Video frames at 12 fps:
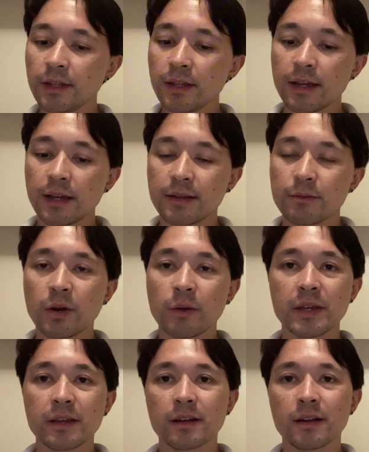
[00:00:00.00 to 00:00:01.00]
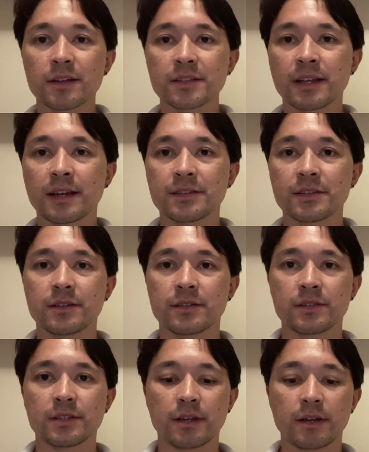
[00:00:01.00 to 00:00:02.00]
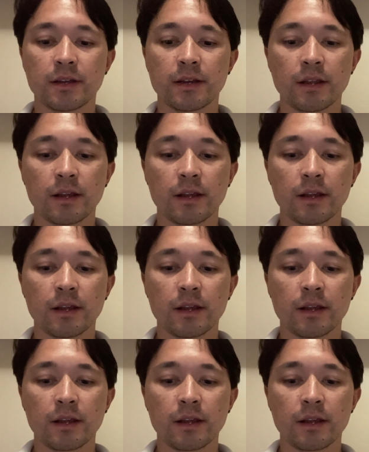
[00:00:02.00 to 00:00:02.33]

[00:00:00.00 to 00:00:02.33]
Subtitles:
And while we can class that as a concern,